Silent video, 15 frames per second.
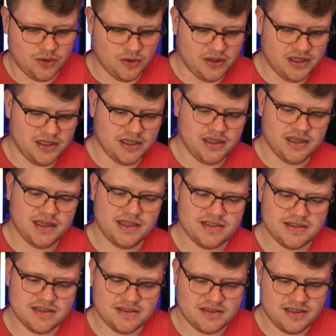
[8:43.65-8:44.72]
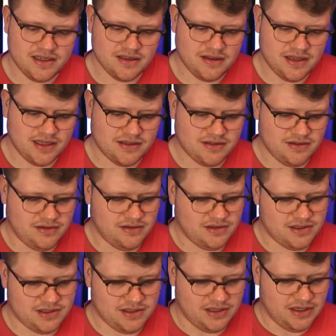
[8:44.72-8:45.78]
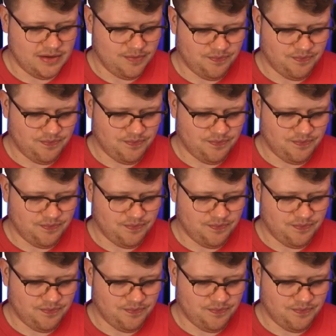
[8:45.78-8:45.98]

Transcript: only instance here that is